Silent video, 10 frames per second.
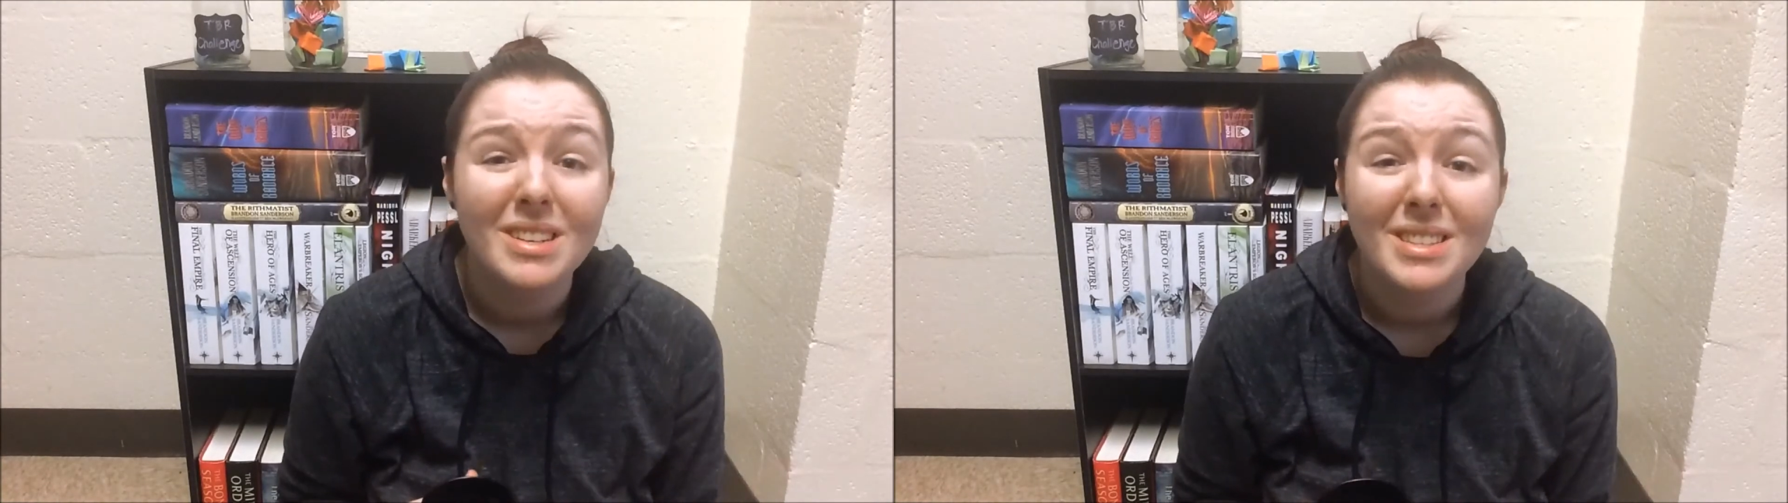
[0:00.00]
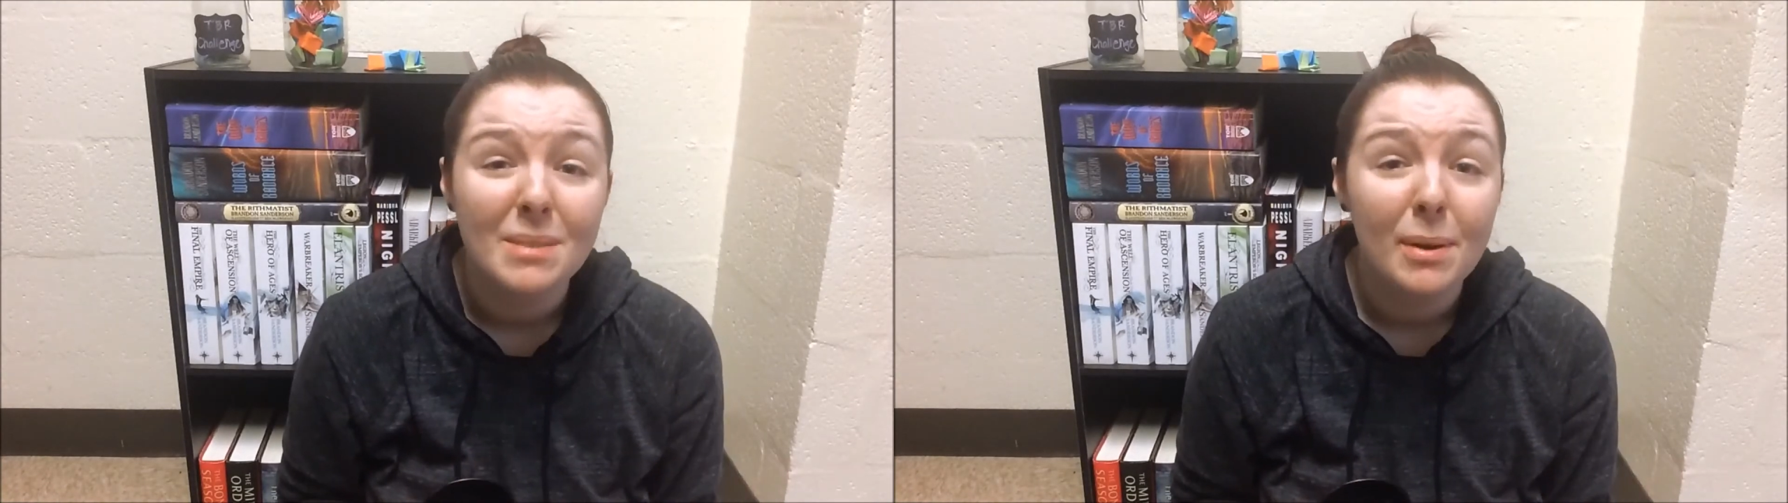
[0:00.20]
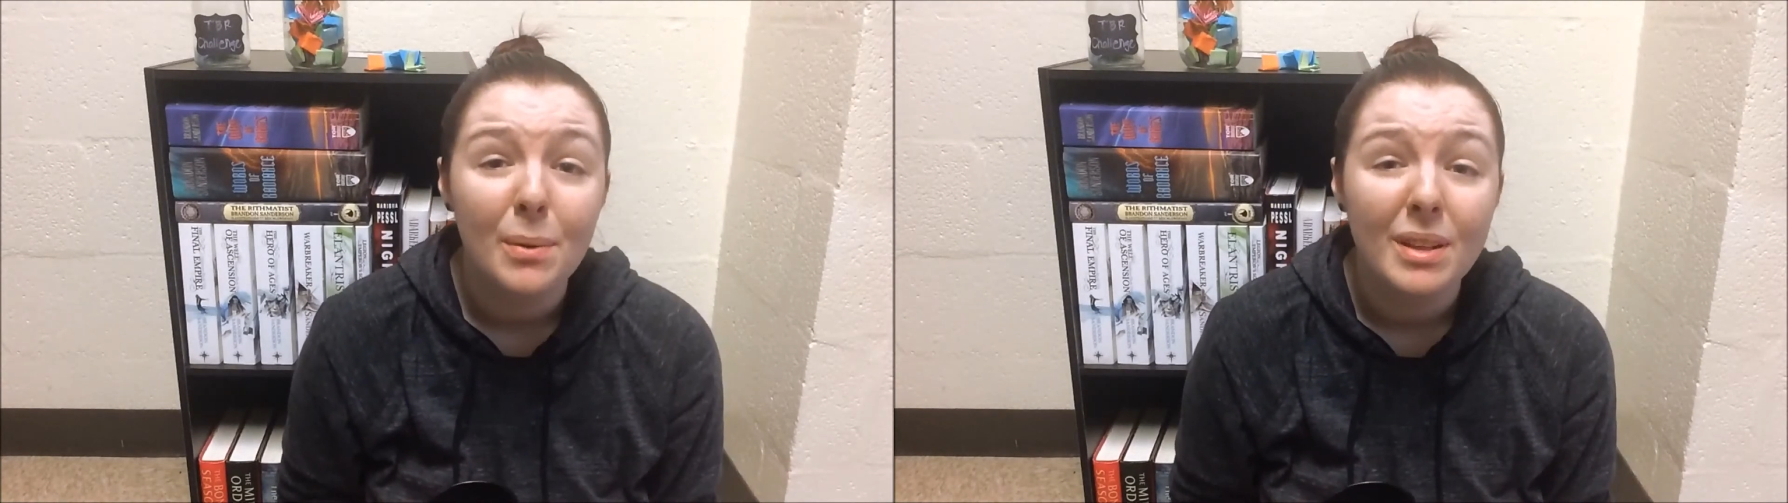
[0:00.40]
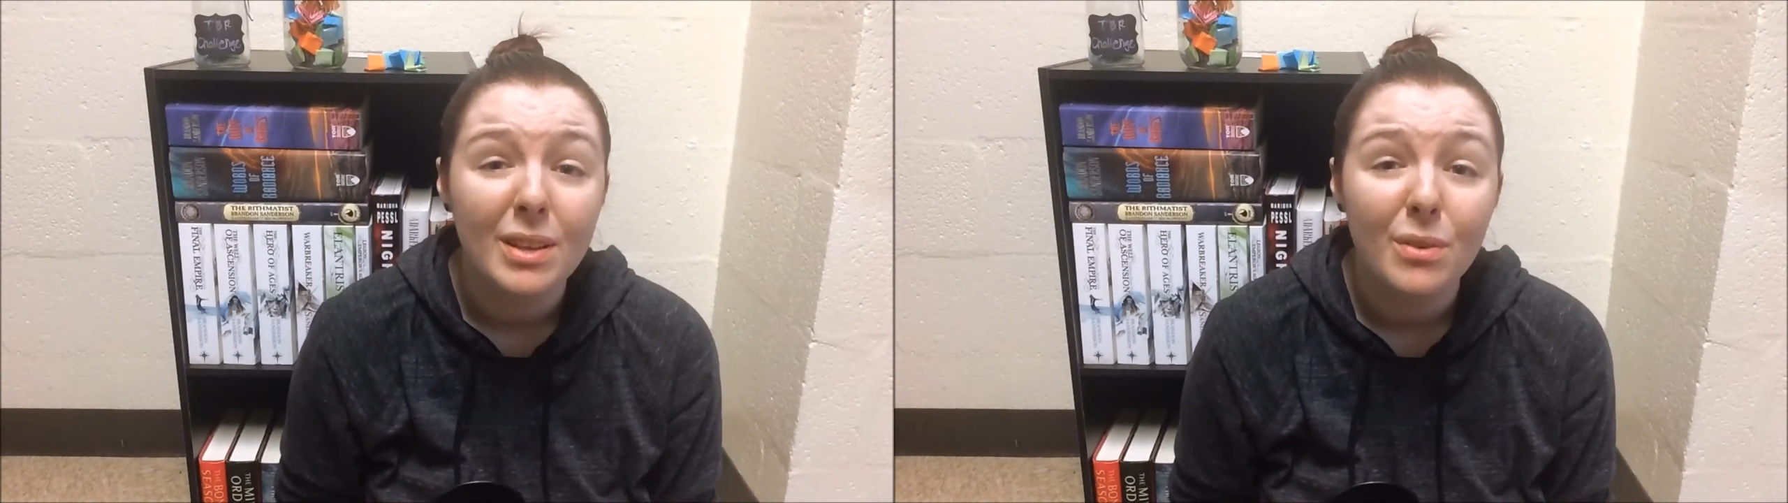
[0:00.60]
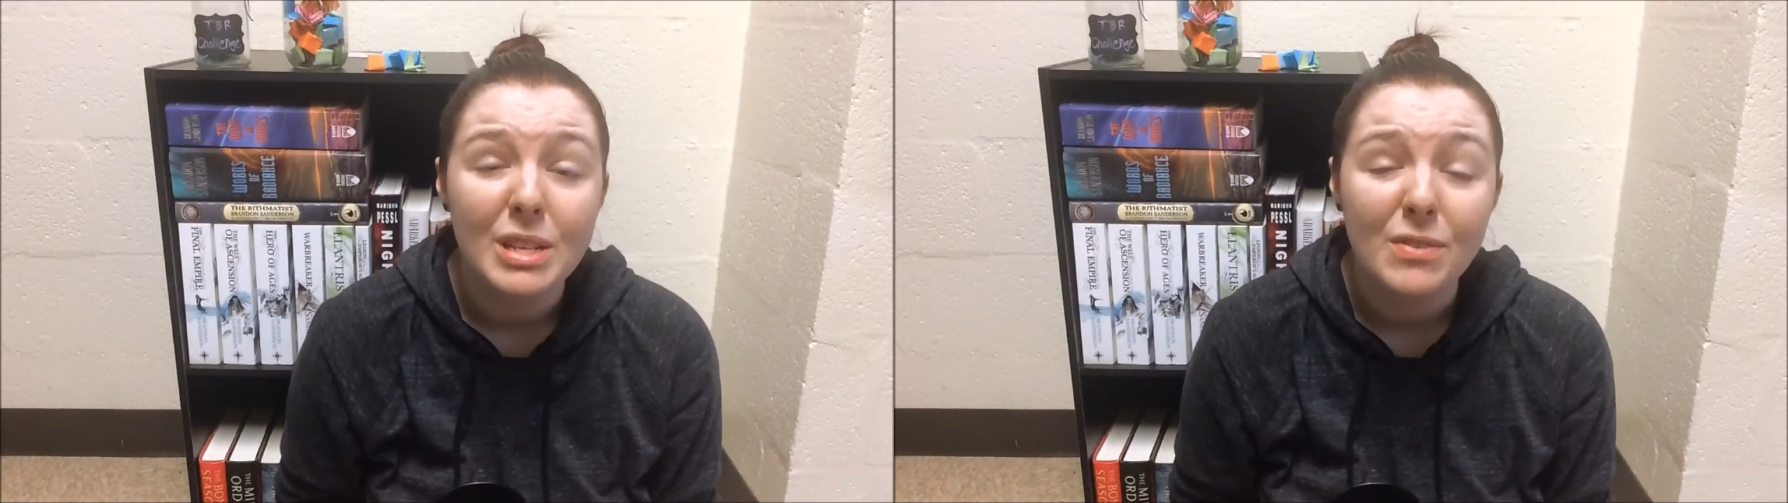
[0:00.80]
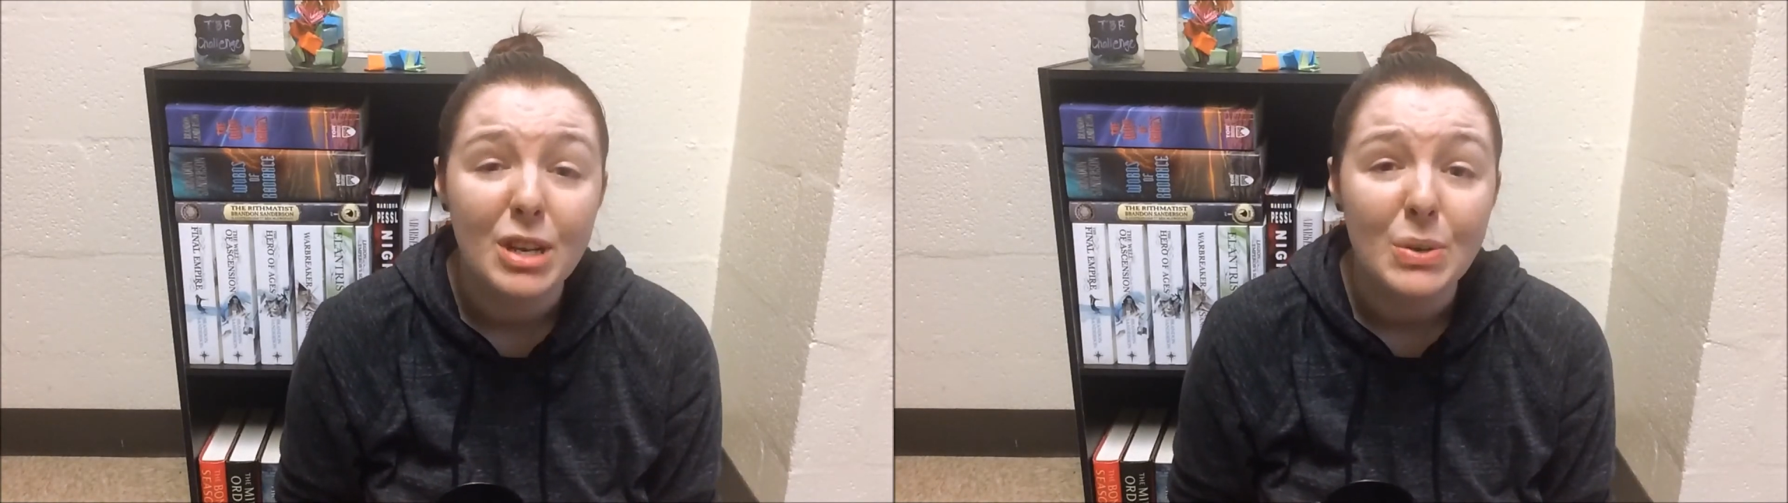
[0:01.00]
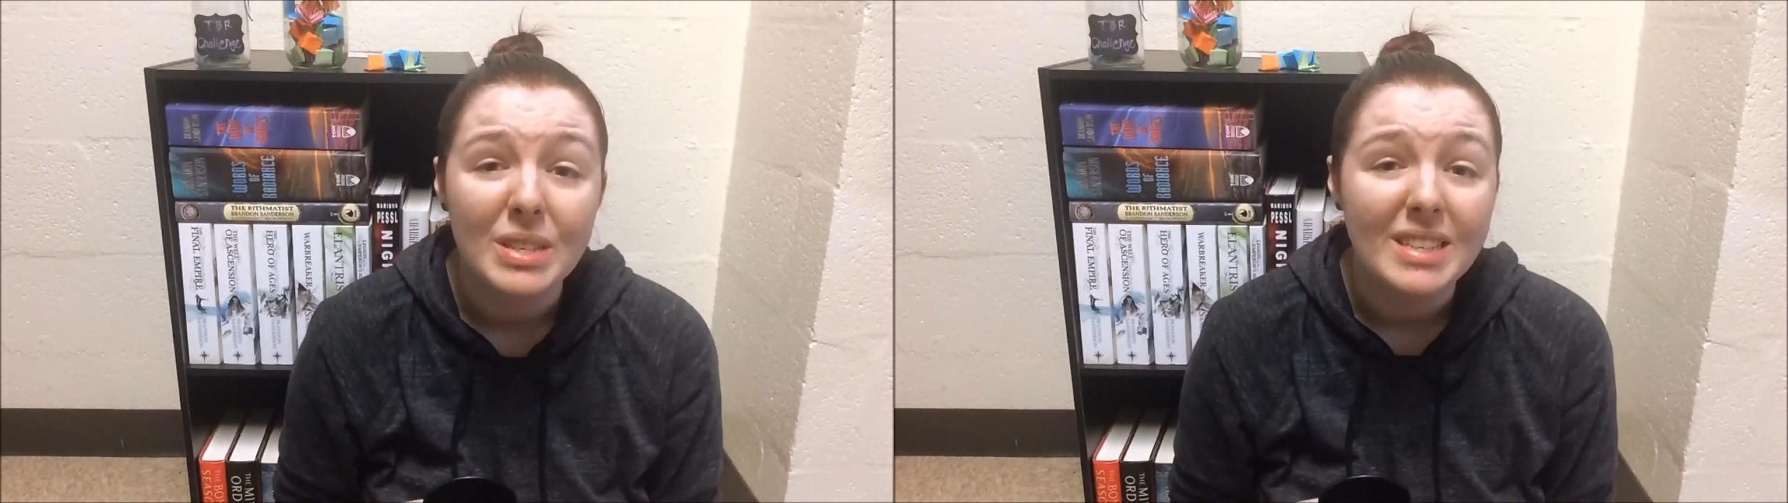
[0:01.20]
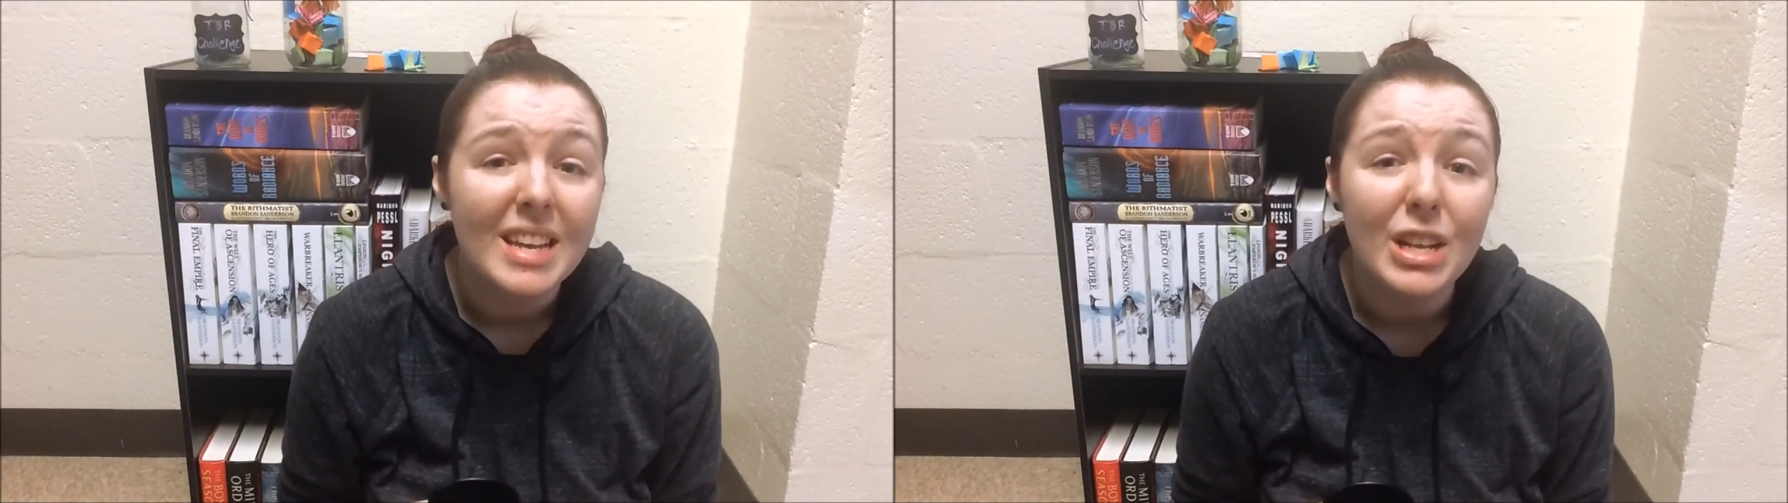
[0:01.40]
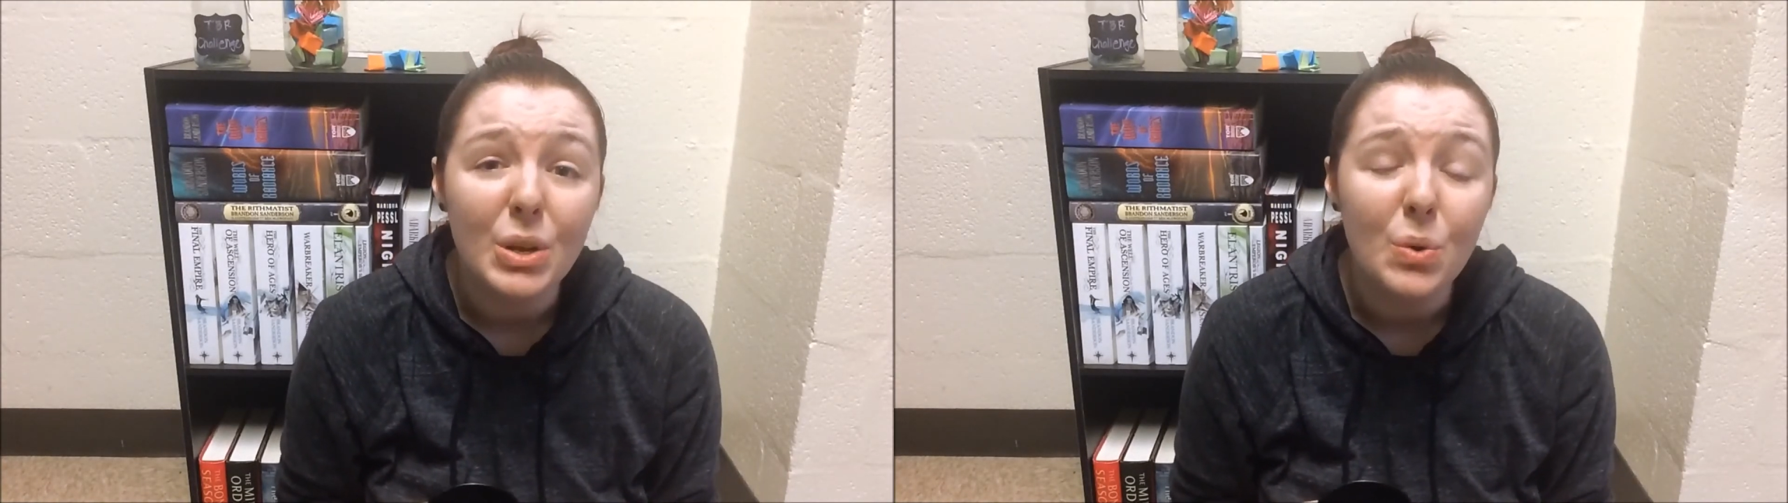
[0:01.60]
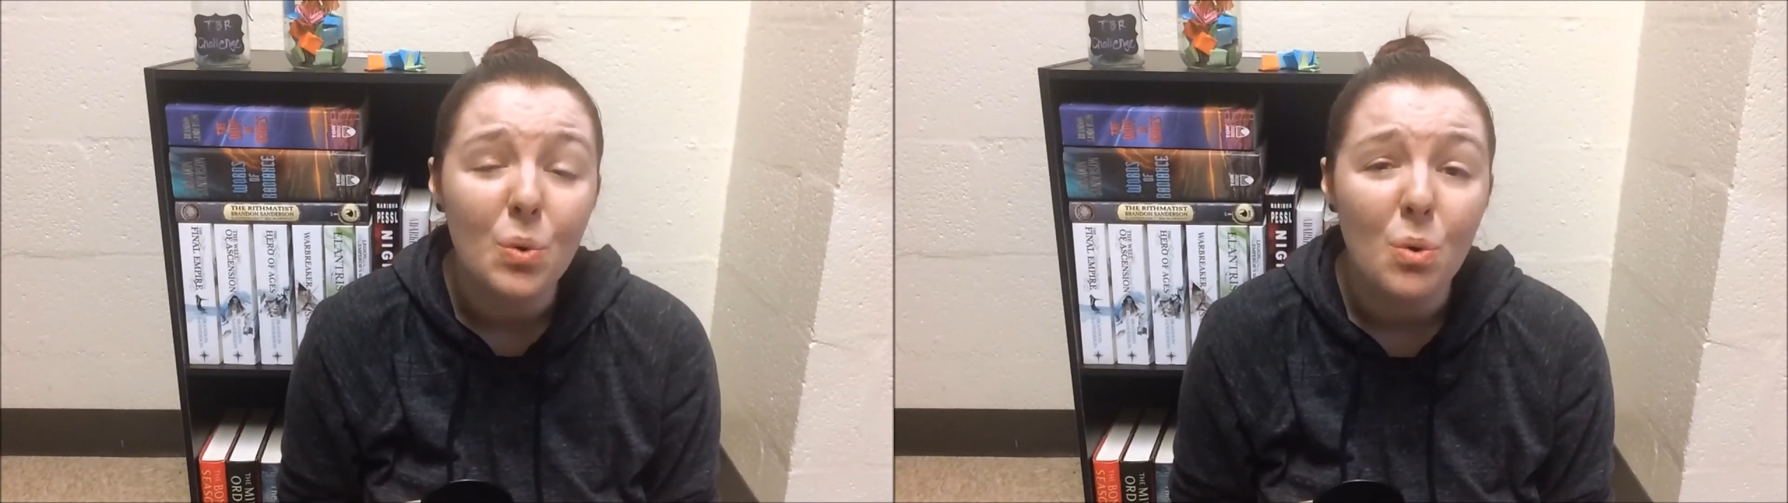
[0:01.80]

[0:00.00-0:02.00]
to see my weekly reads videos continue,